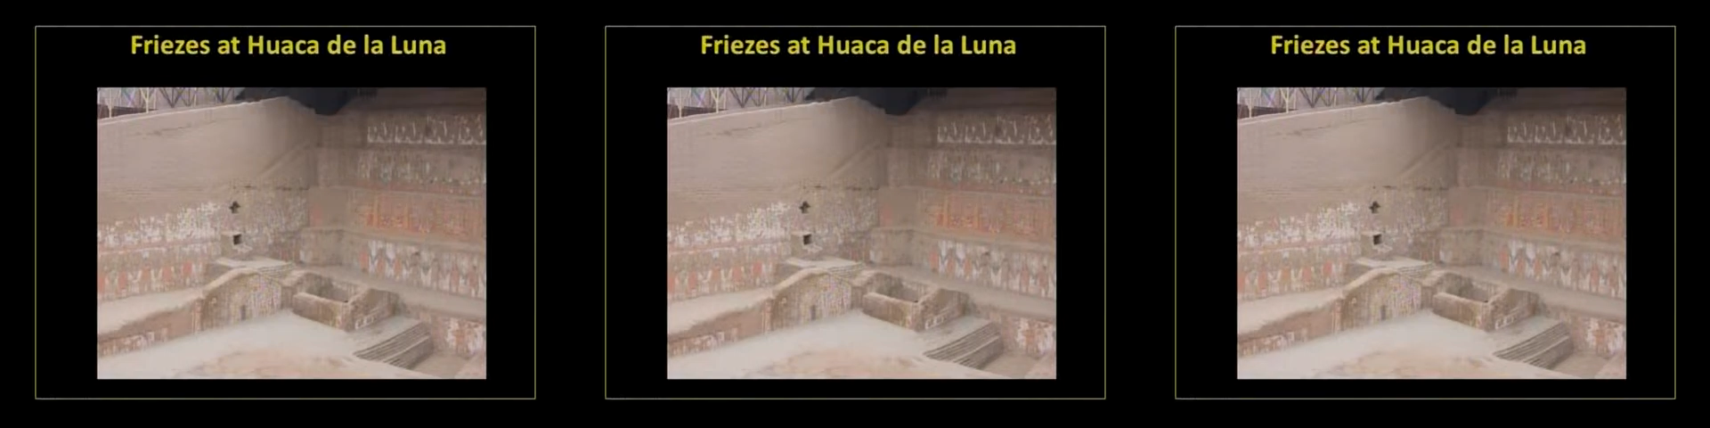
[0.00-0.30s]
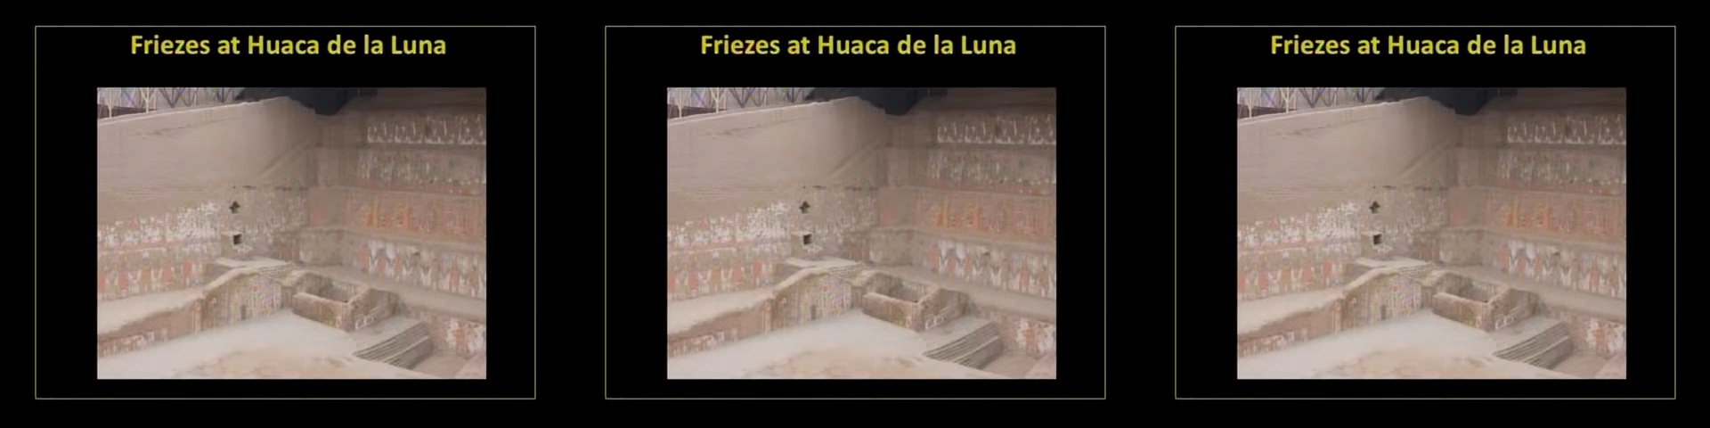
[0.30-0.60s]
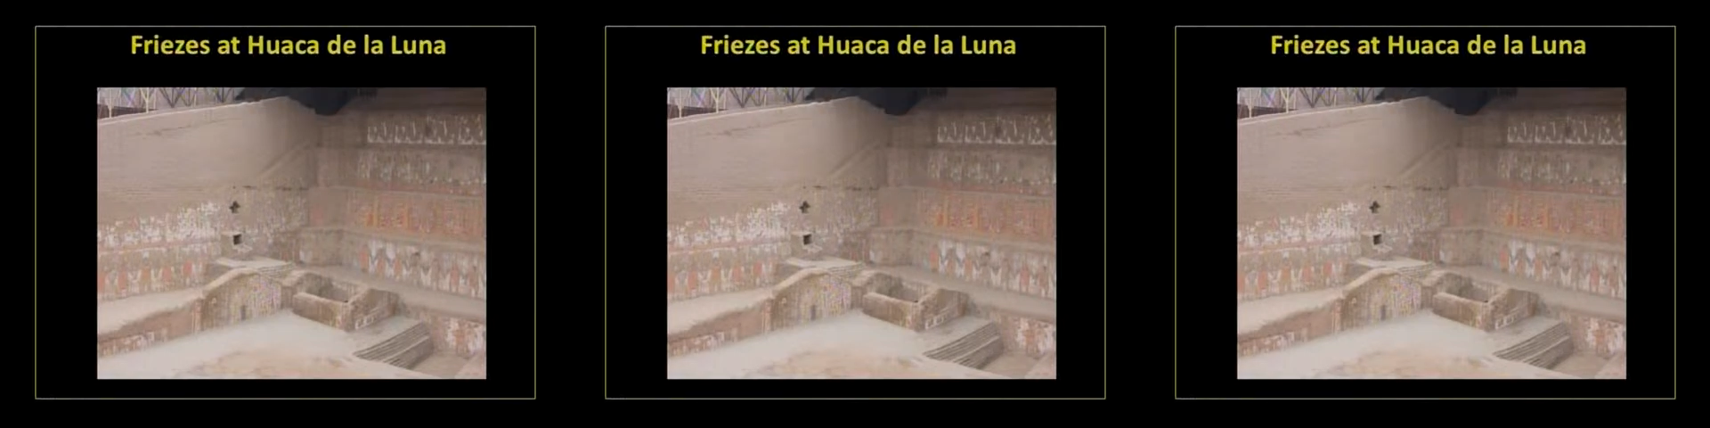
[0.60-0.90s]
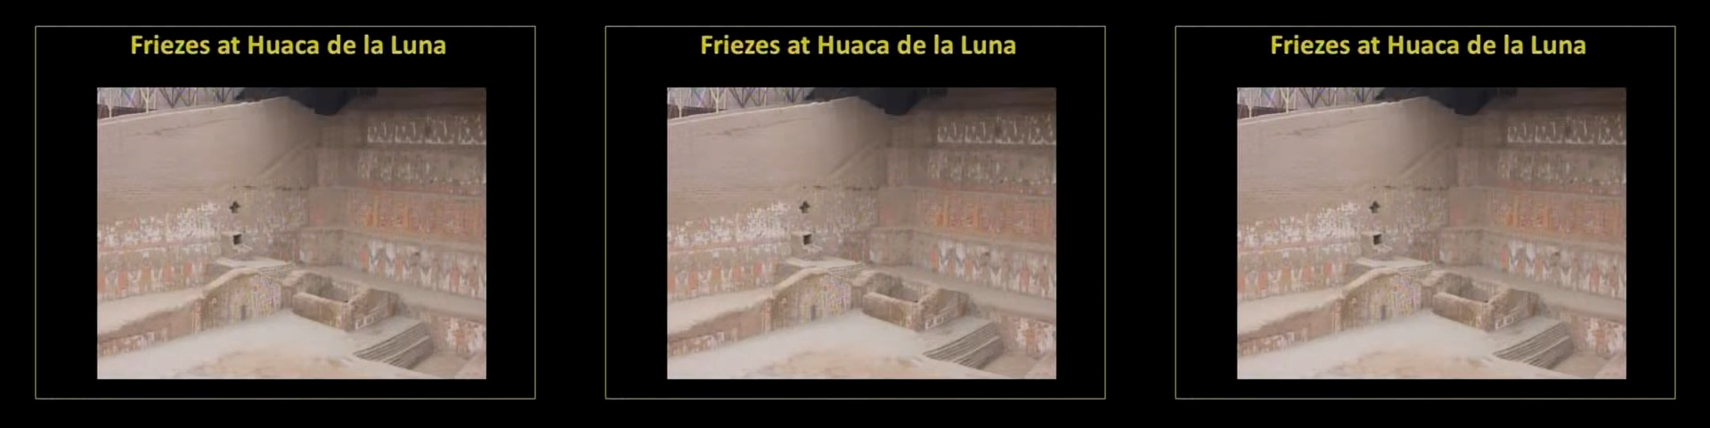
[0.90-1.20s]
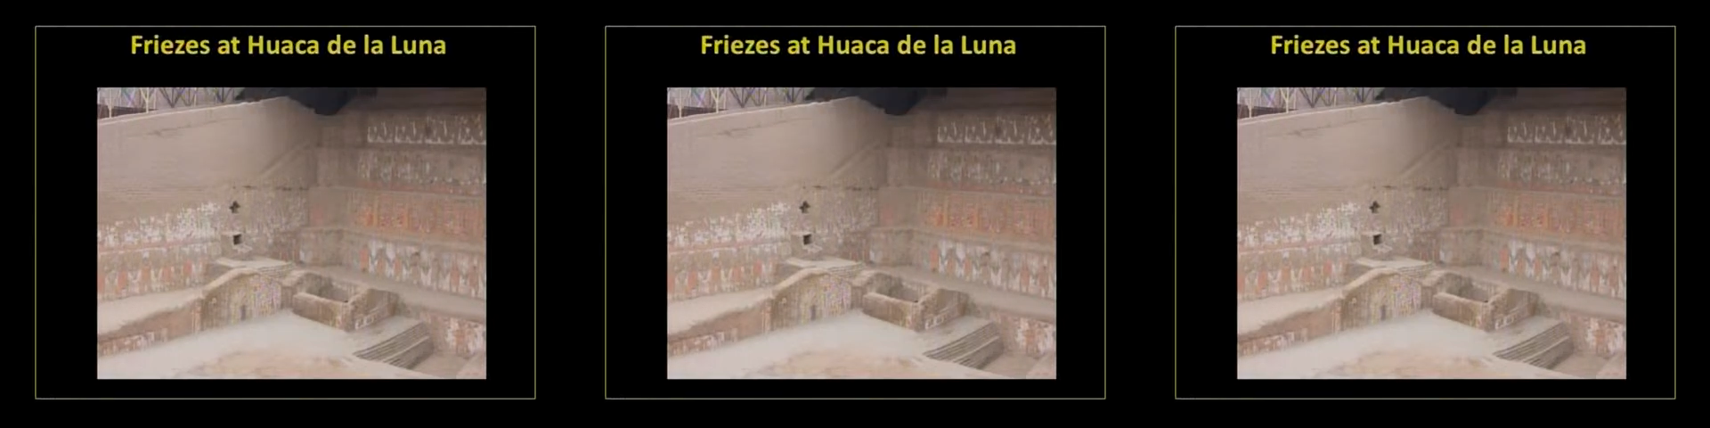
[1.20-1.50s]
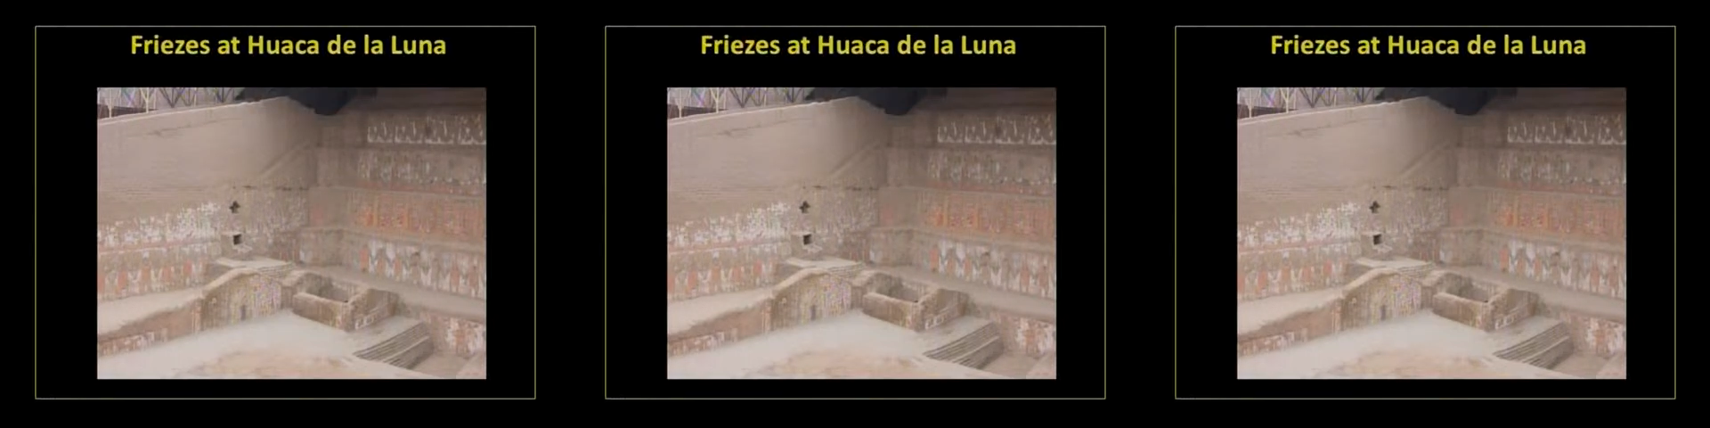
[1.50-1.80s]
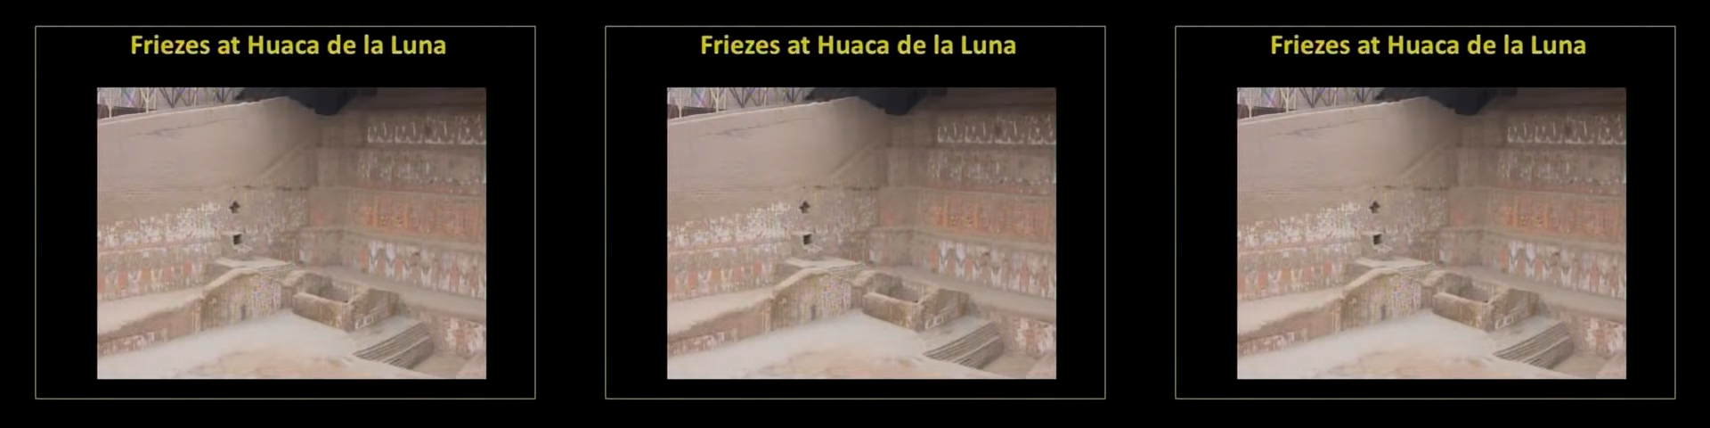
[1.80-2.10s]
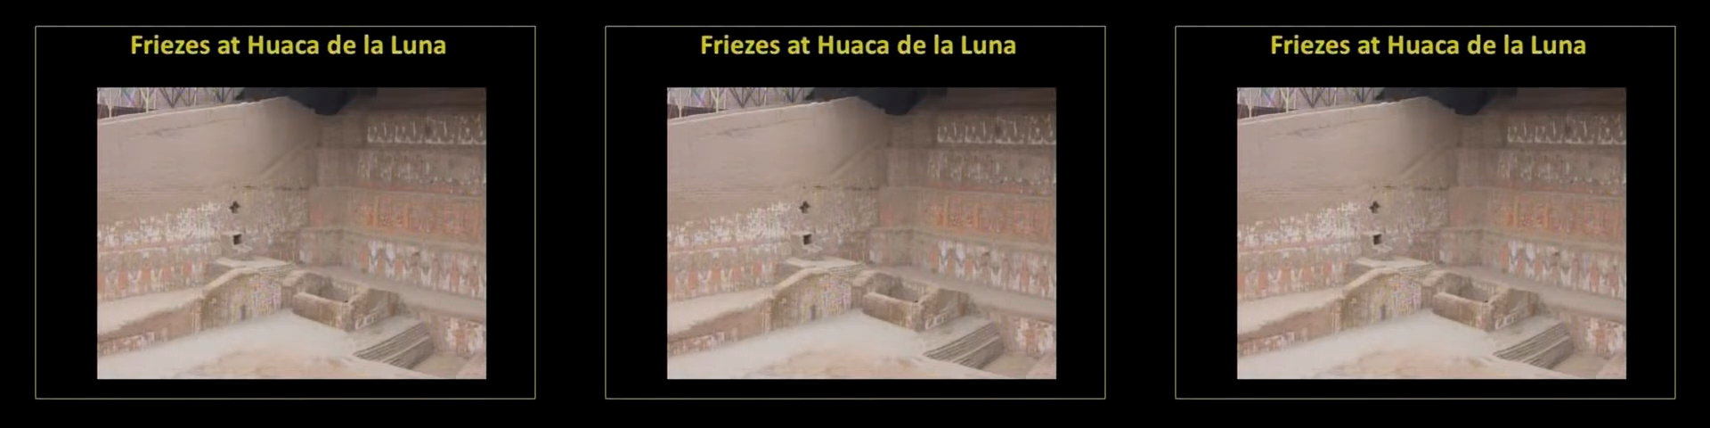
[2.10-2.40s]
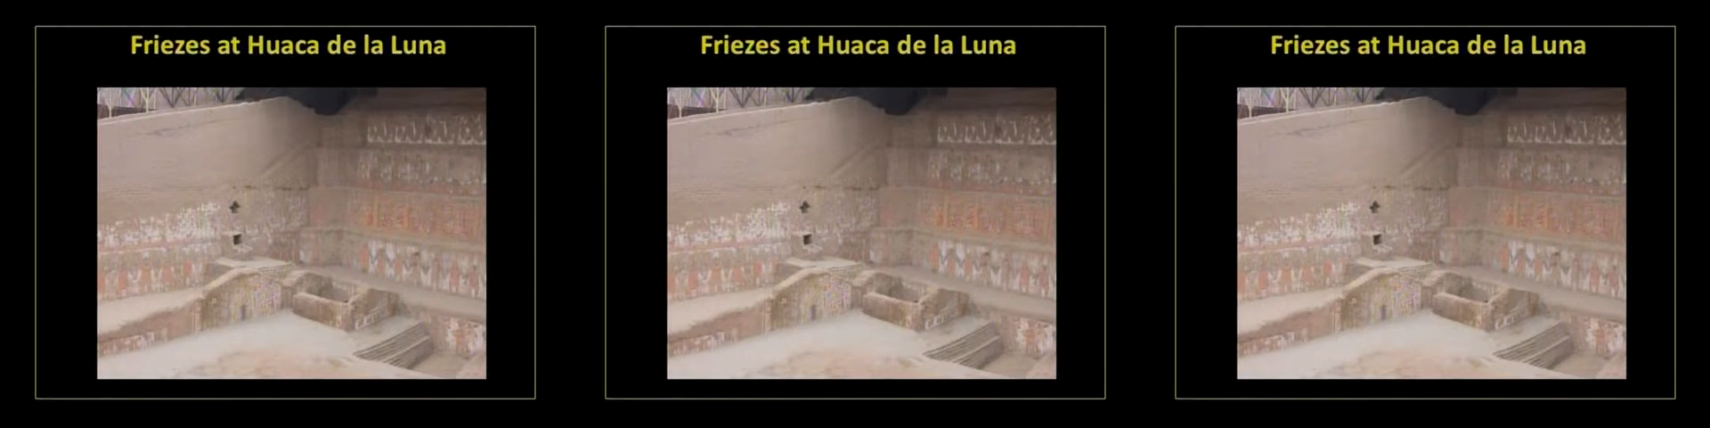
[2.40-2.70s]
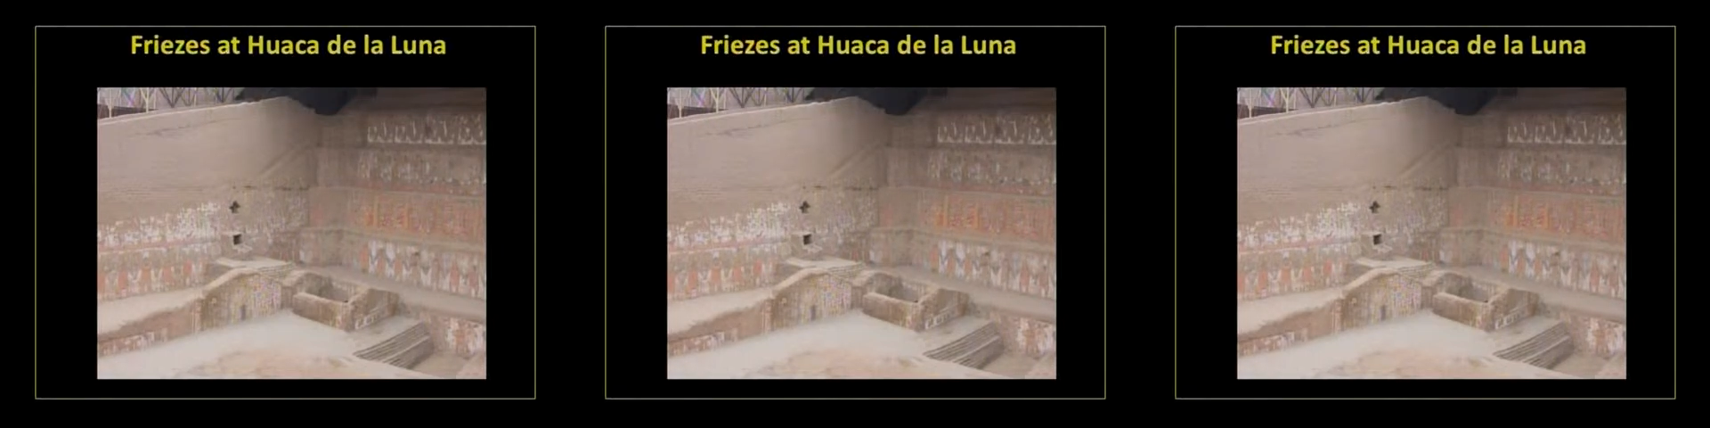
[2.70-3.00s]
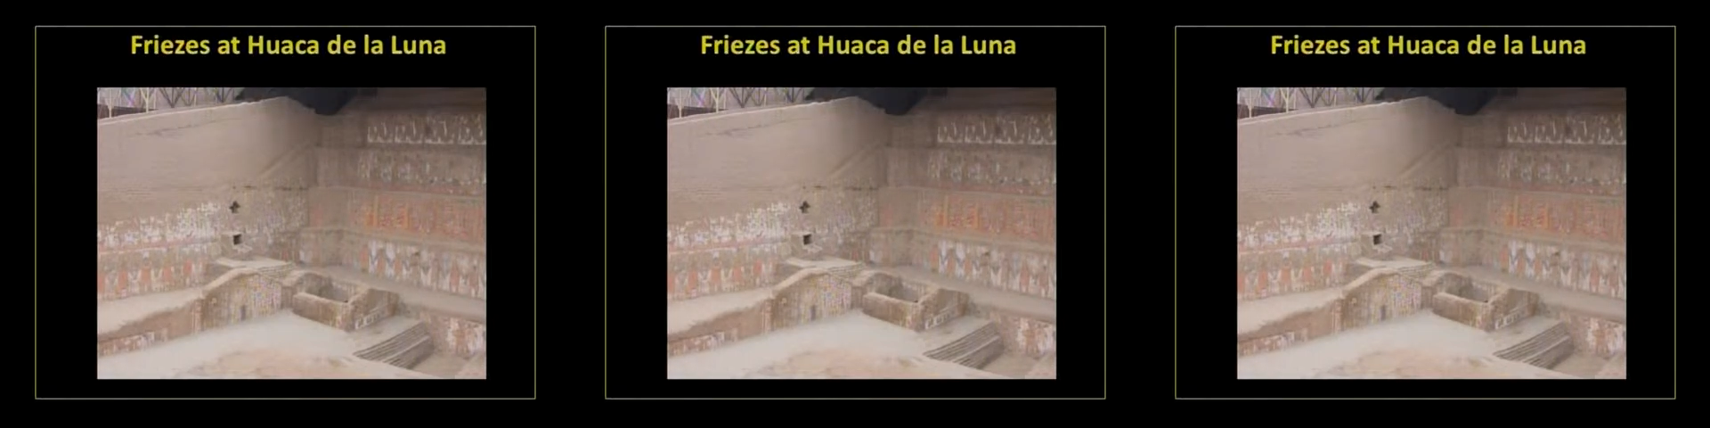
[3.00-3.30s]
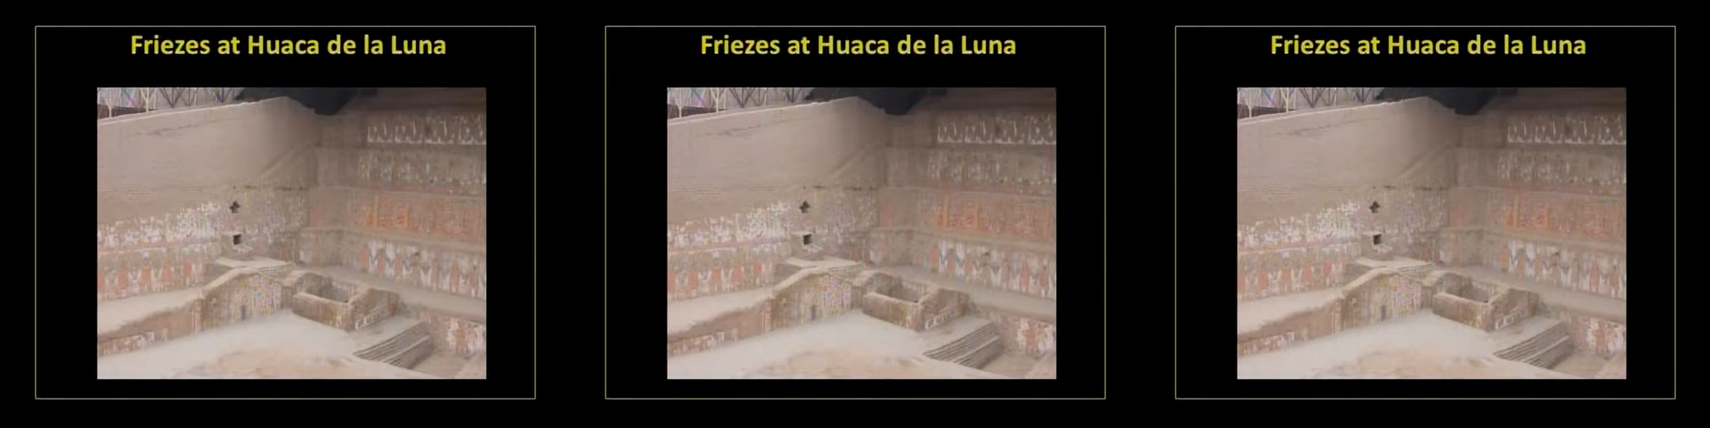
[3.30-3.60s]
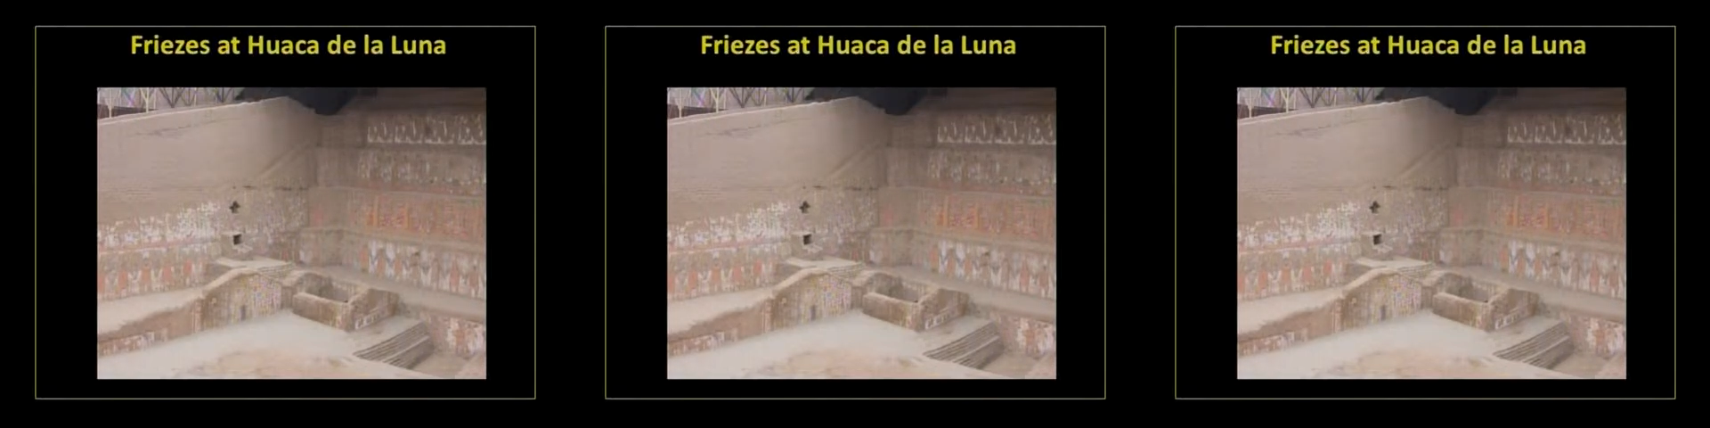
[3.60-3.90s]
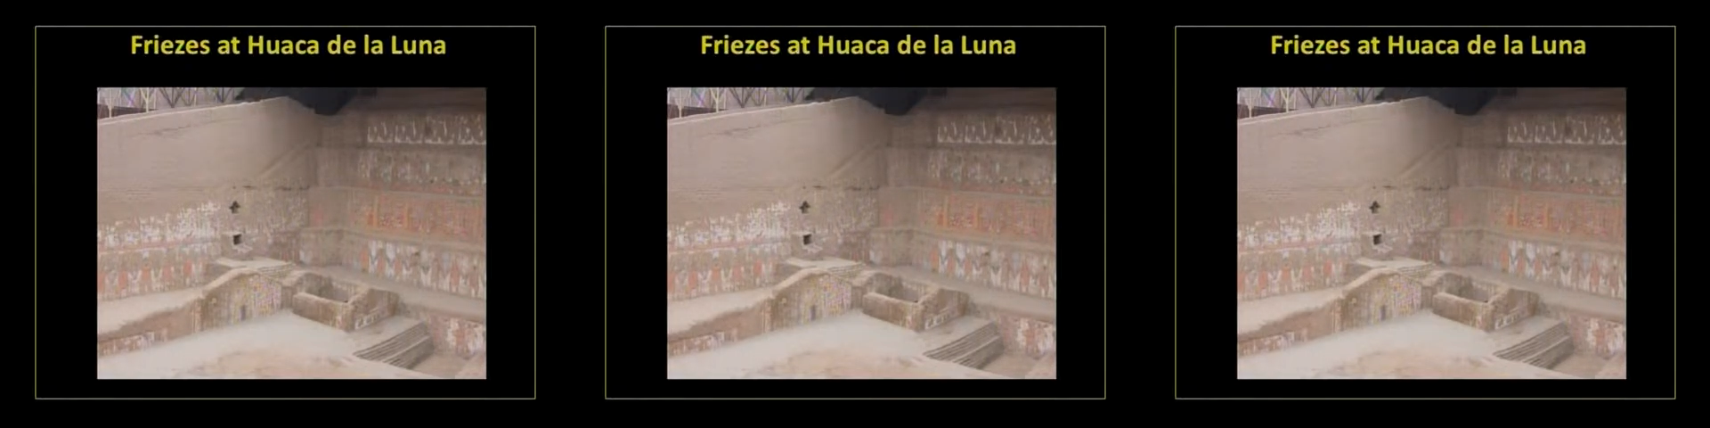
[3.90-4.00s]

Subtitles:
No face is visible, so there are no lips to read.